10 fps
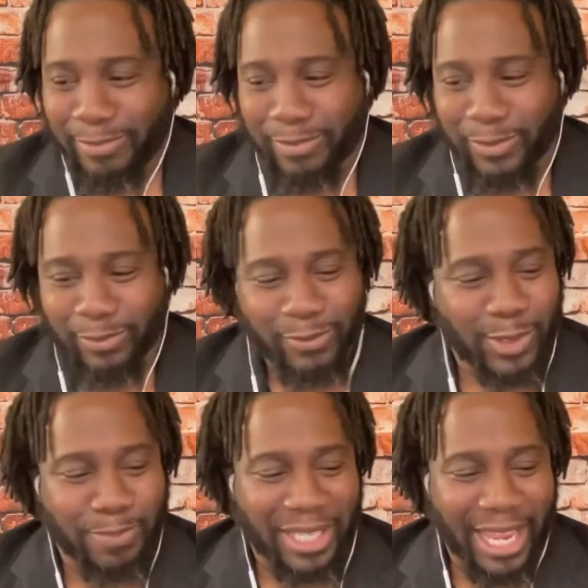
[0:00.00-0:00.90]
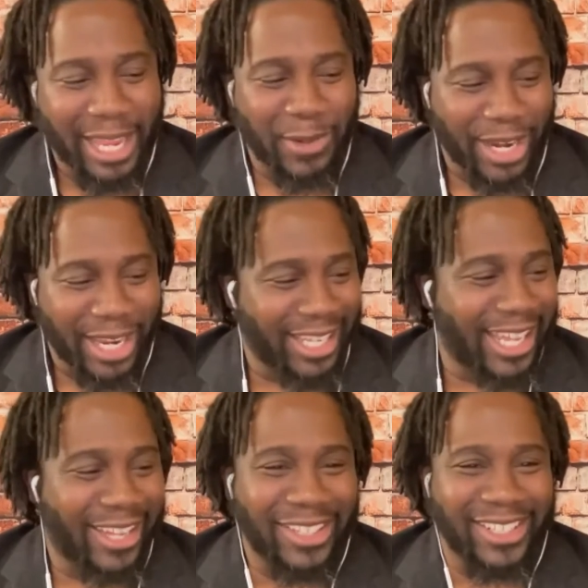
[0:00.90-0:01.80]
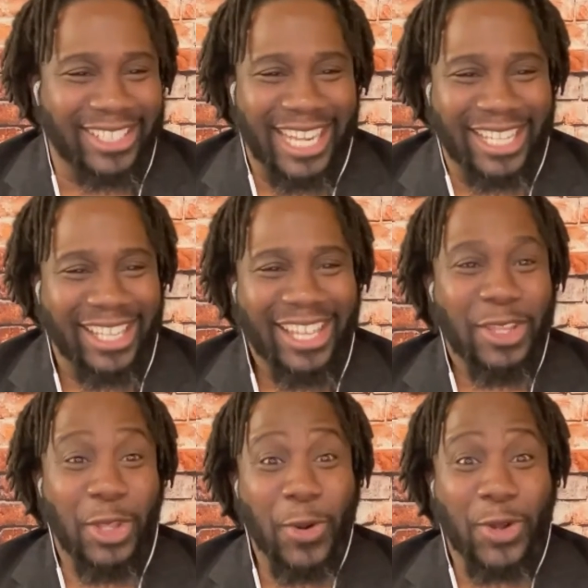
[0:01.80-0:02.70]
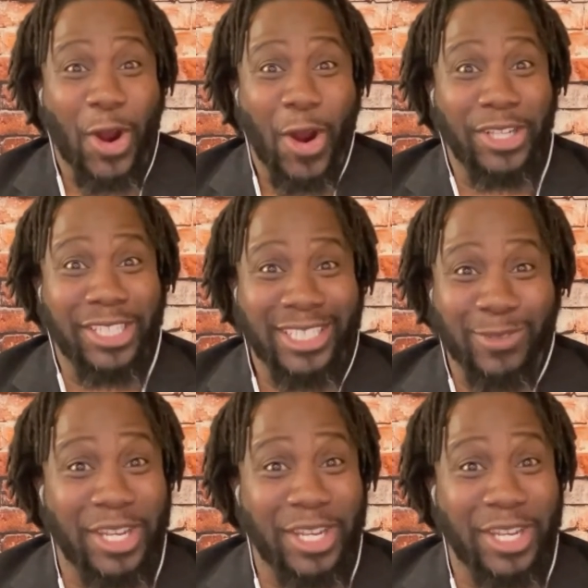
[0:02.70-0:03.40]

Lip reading: spaghetti right now. No cartilage.